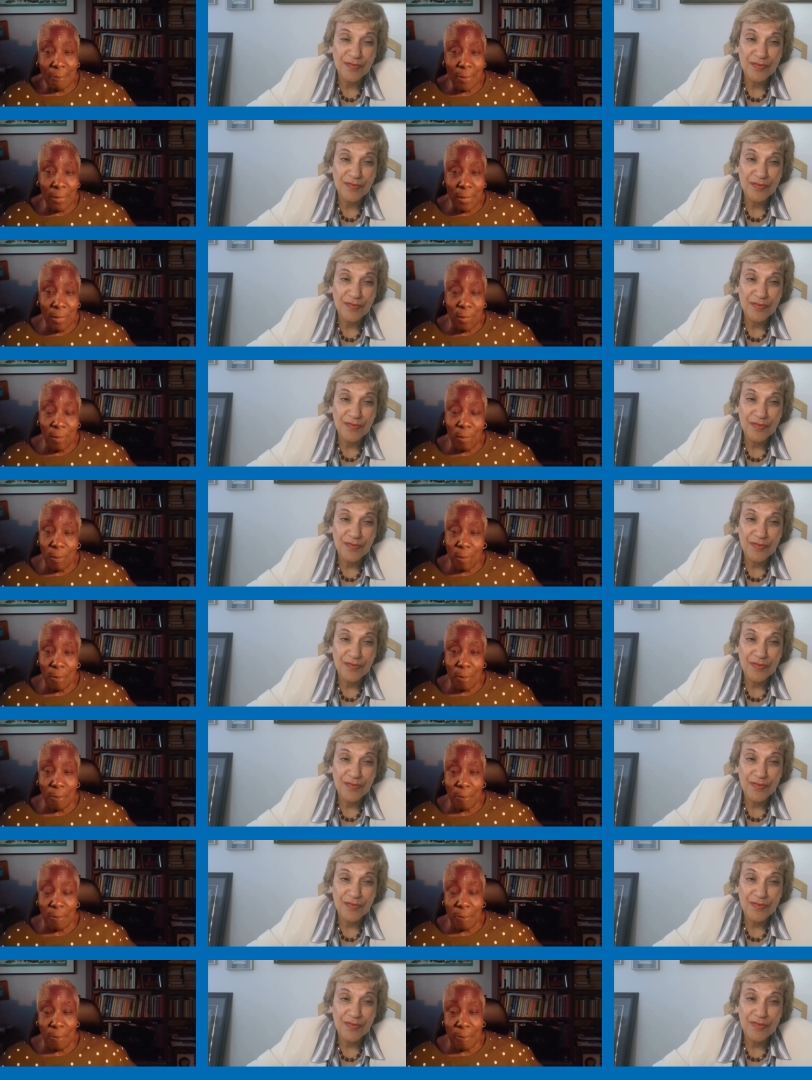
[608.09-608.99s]
Speaker 1: you
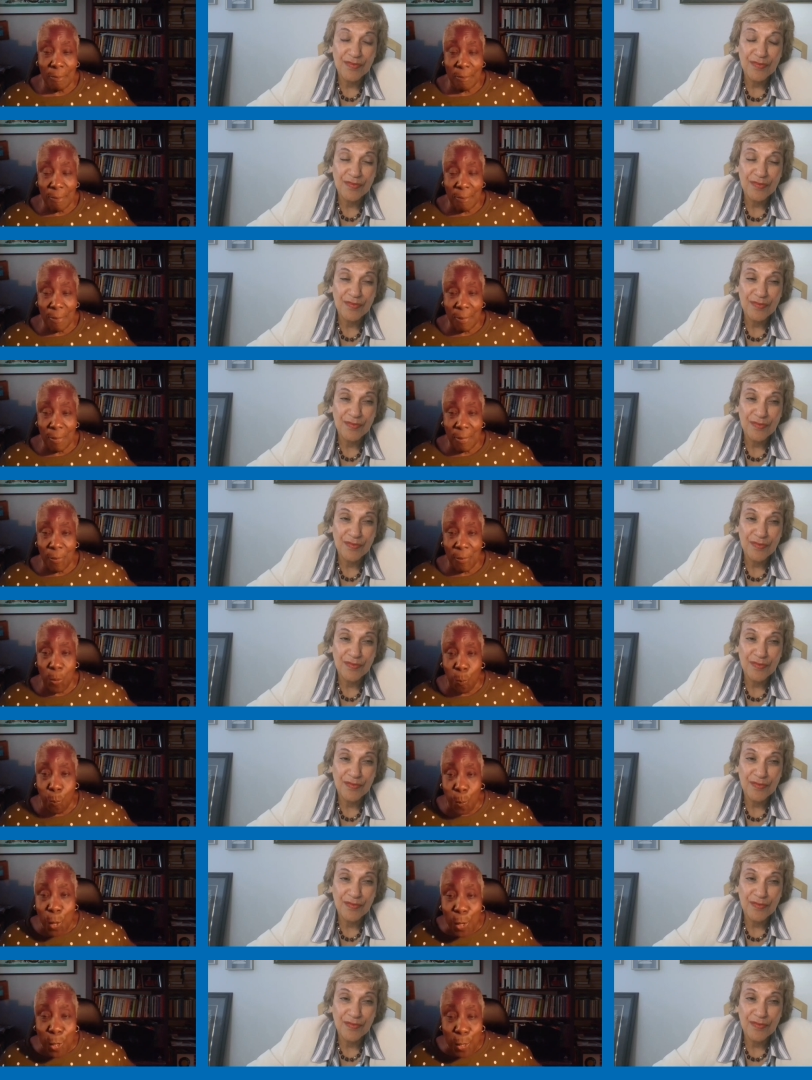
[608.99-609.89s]
know, the
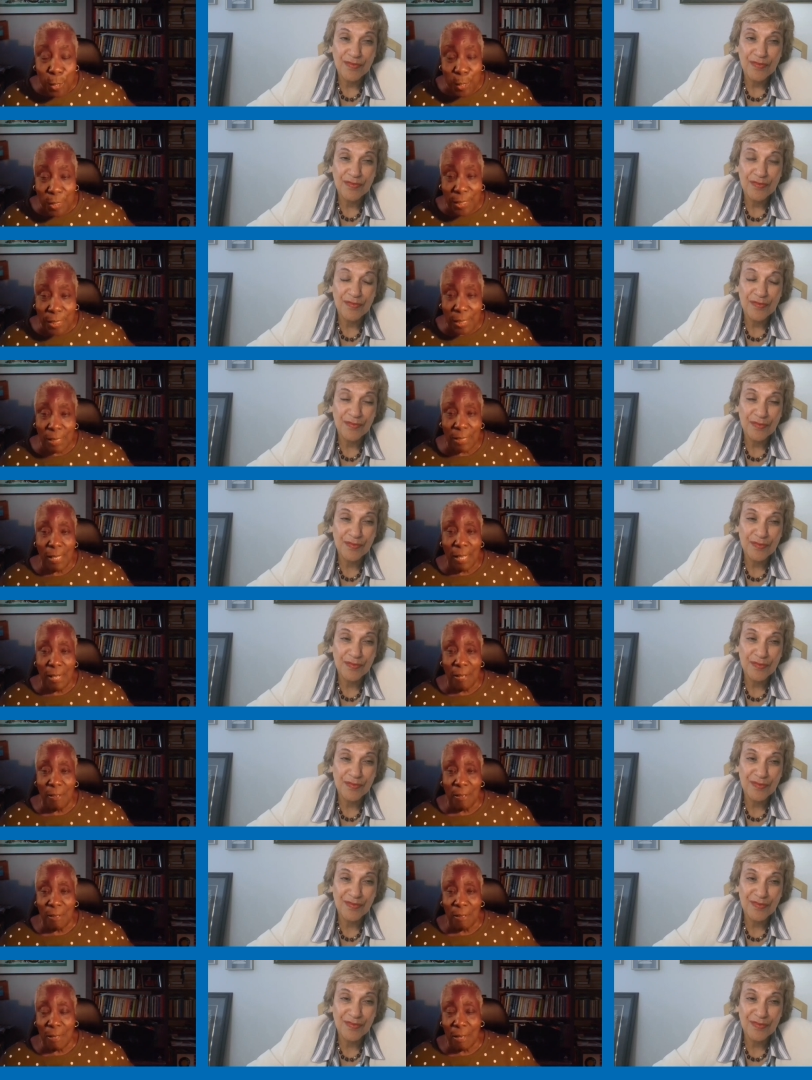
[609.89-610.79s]
world,
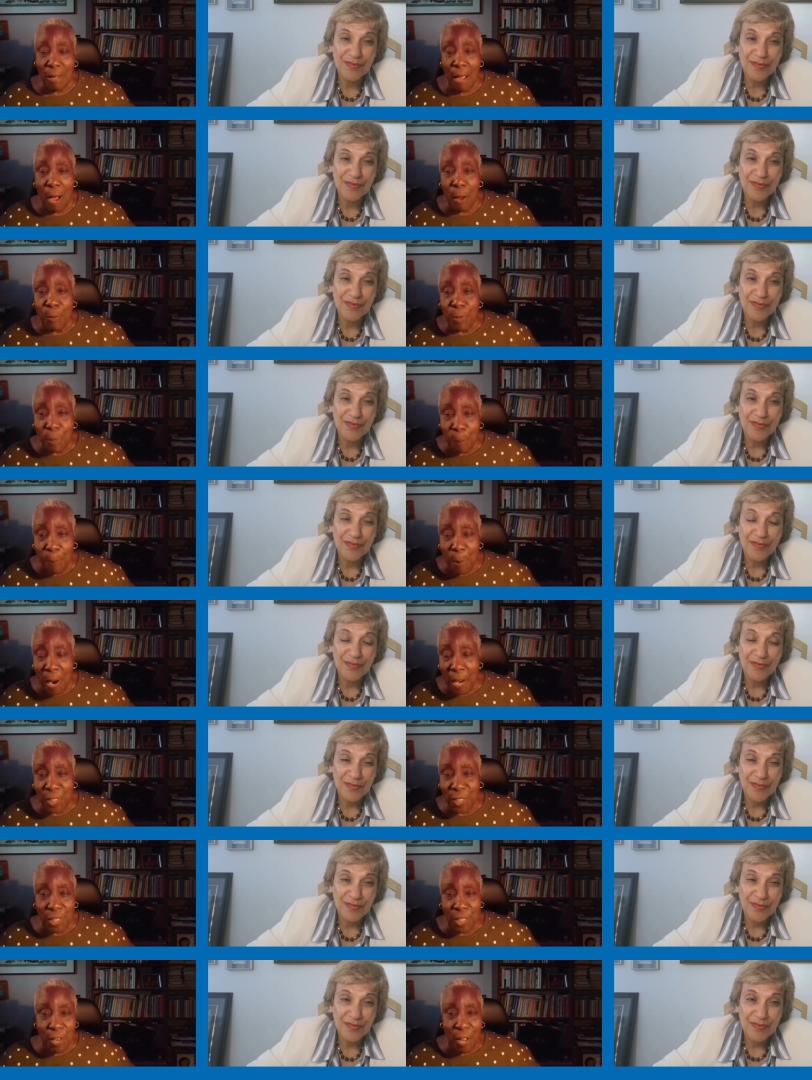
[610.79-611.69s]
their
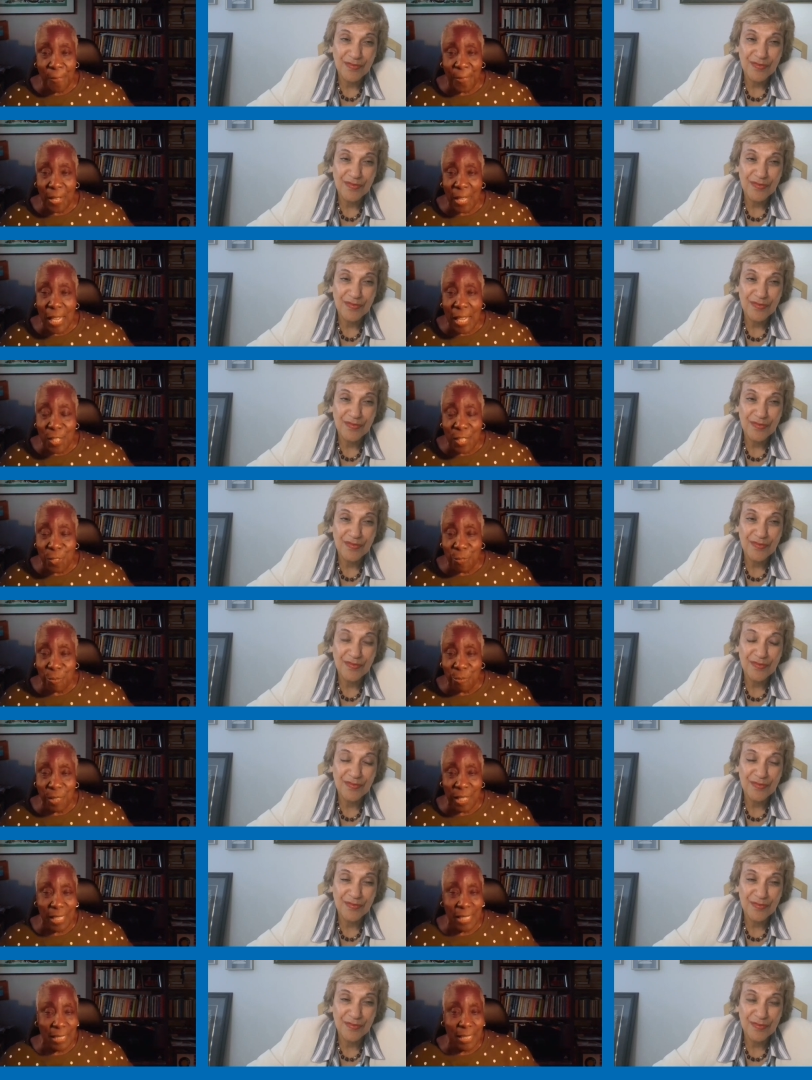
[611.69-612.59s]
counterparts in other
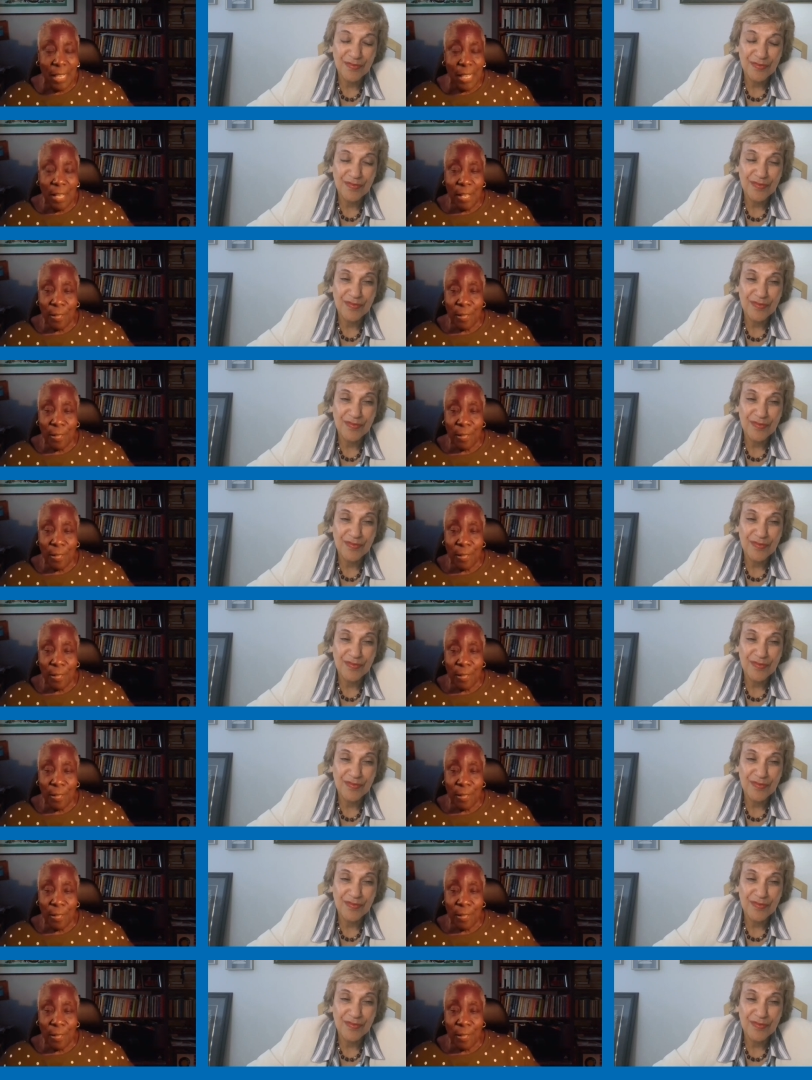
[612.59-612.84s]
countries.